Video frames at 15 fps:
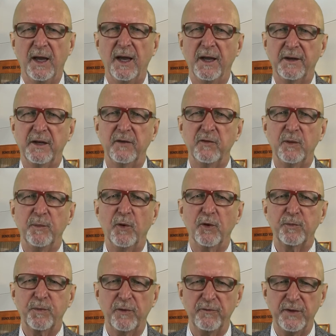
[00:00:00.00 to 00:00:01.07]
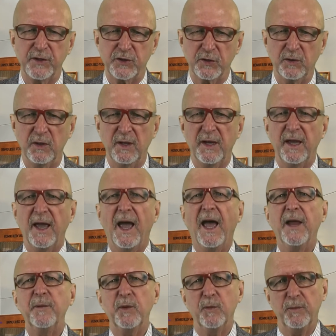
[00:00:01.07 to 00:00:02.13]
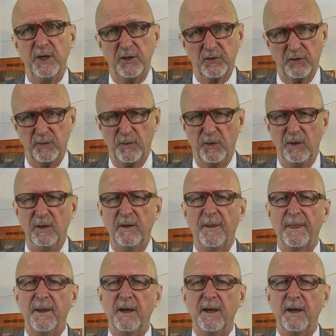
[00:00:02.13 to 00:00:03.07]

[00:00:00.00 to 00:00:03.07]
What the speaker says: and give you both provincial and municipal